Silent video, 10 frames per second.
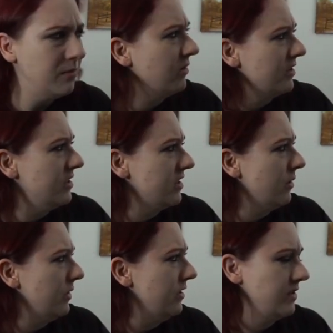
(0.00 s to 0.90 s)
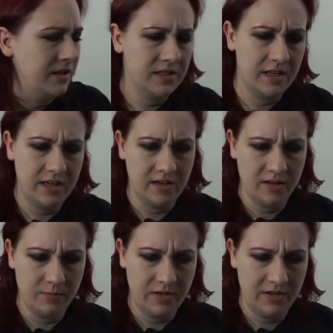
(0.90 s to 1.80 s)
brushes I'll be using today, I
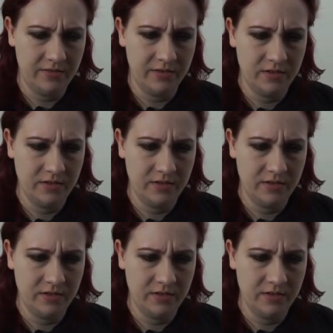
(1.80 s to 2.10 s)
have the